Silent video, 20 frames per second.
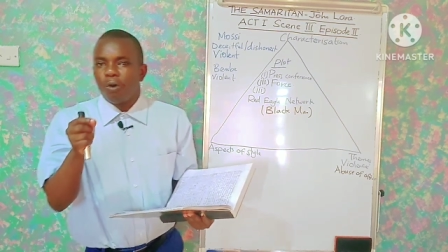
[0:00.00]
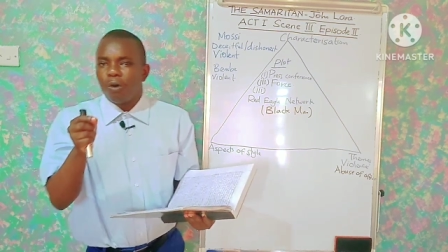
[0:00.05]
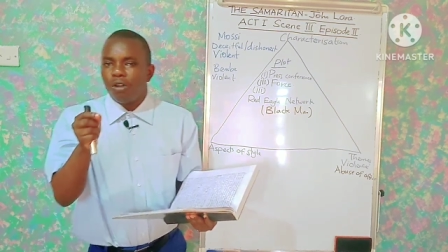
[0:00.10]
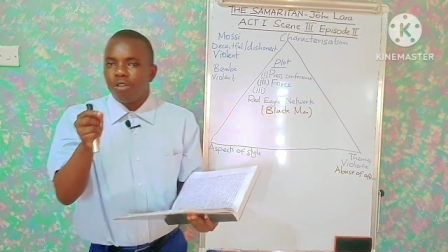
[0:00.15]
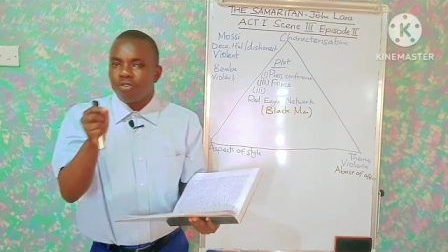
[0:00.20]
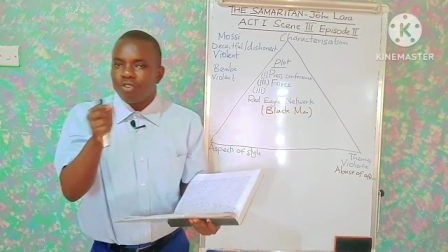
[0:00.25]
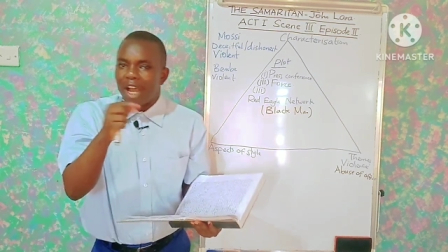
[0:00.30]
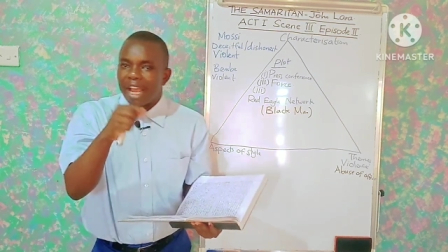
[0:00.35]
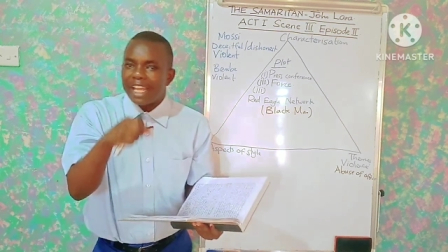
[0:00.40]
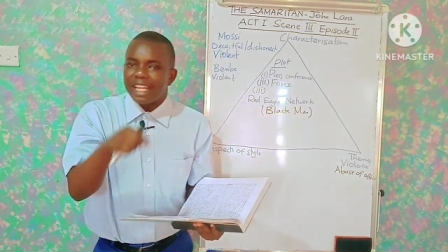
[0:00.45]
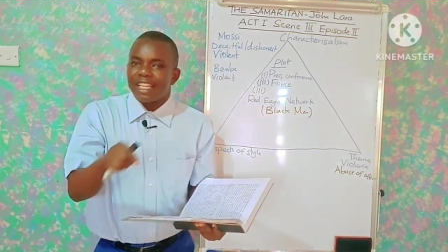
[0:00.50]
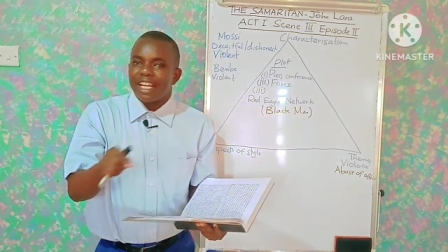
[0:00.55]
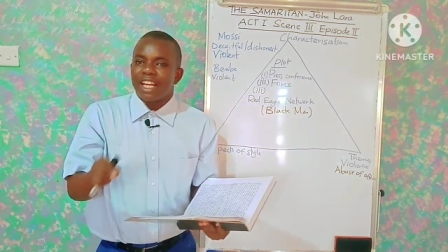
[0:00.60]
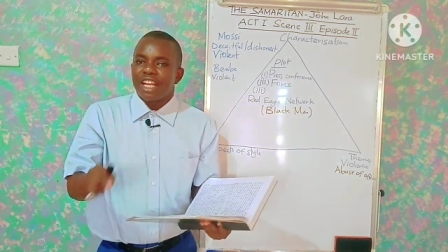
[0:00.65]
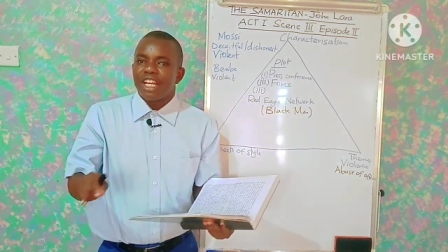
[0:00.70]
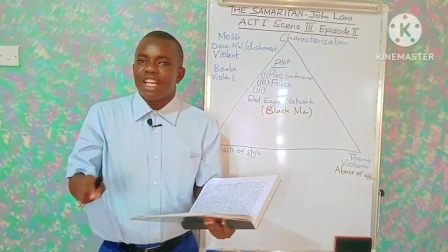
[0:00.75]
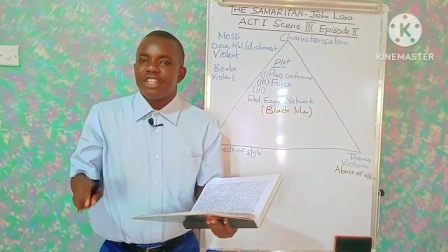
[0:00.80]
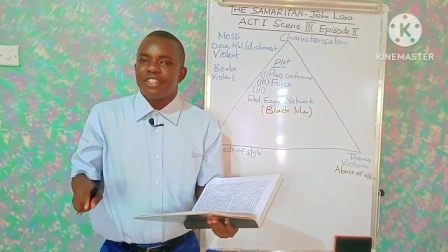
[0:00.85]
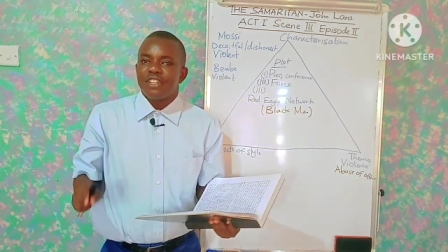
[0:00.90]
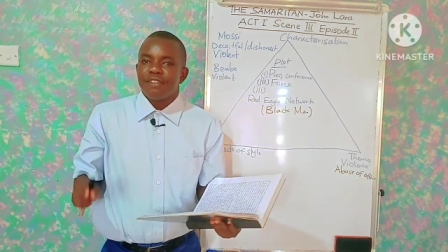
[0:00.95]
fight
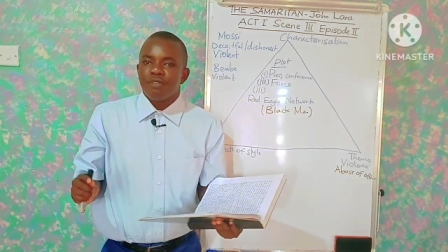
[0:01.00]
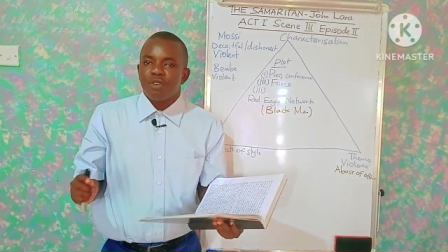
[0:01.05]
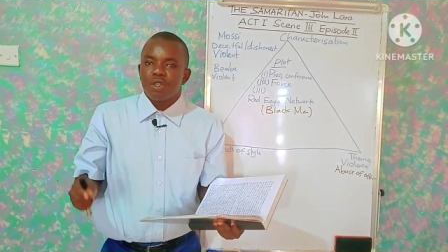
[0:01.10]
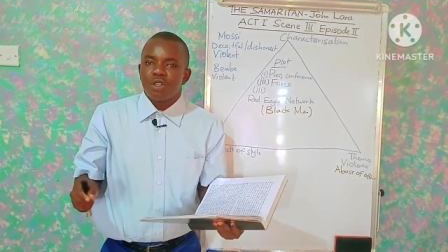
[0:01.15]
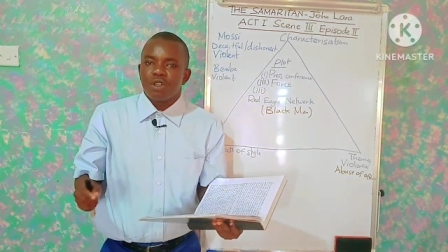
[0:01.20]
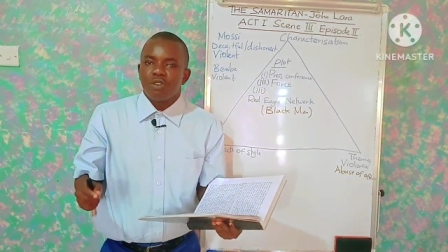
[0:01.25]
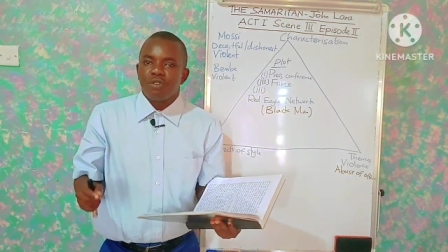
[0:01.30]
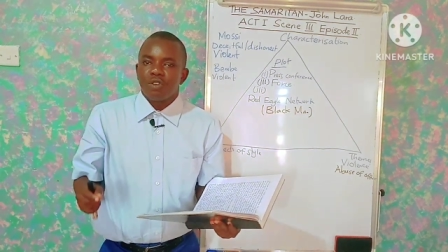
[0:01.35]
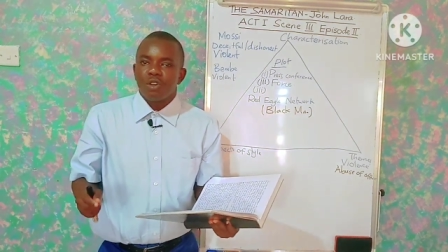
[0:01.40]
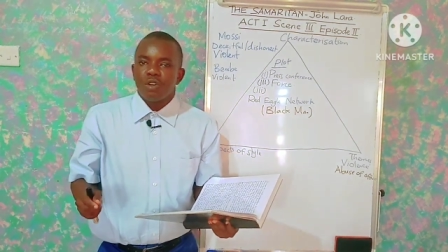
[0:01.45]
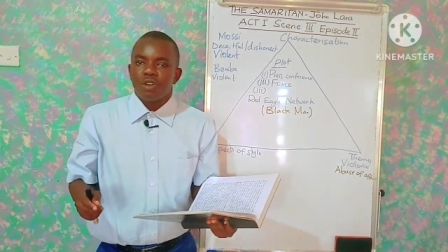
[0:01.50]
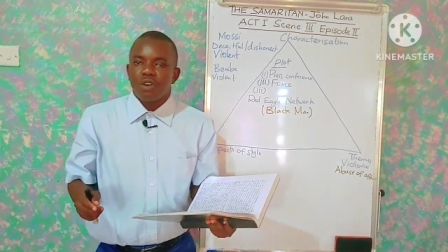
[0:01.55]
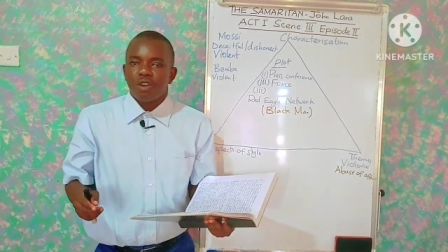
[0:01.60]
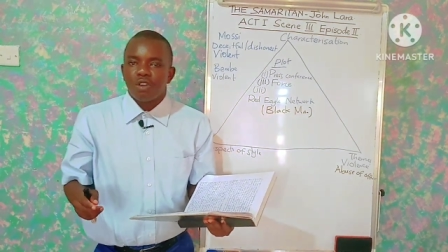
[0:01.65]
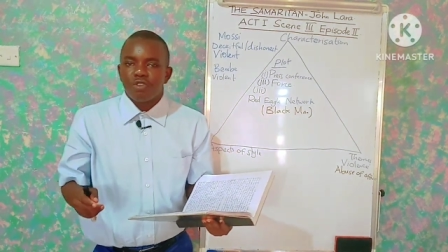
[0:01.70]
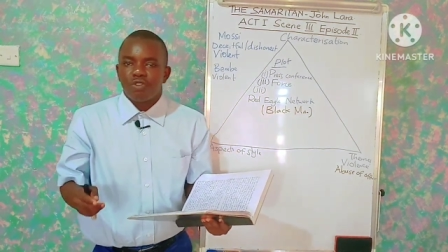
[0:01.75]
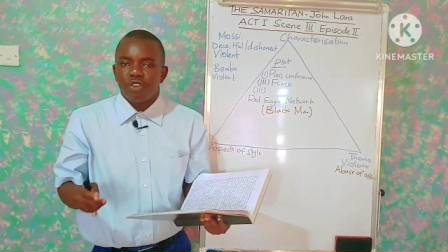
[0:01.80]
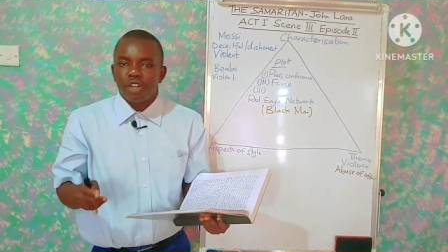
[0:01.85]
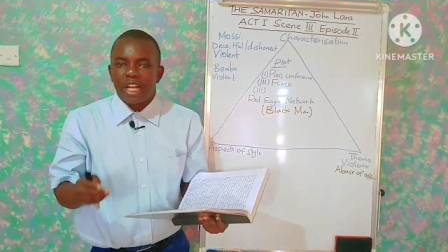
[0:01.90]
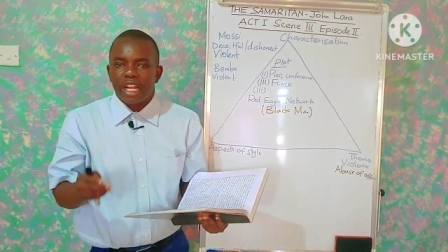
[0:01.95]
against the vote of no
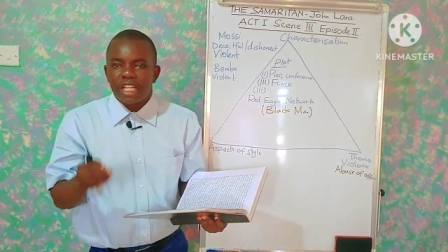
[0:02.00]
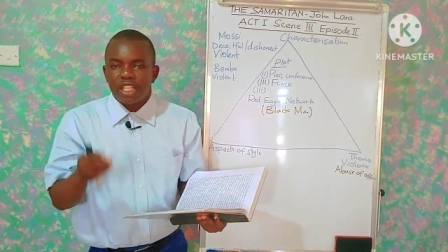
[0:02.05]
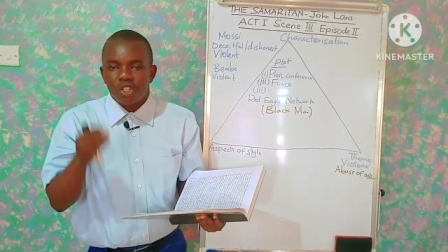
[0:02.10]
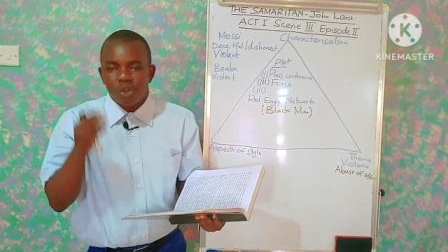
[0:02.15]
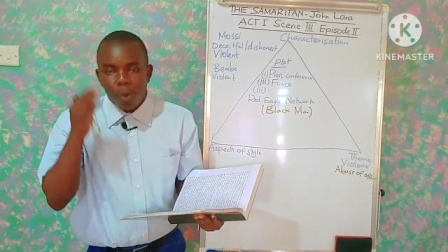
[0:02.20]
confidence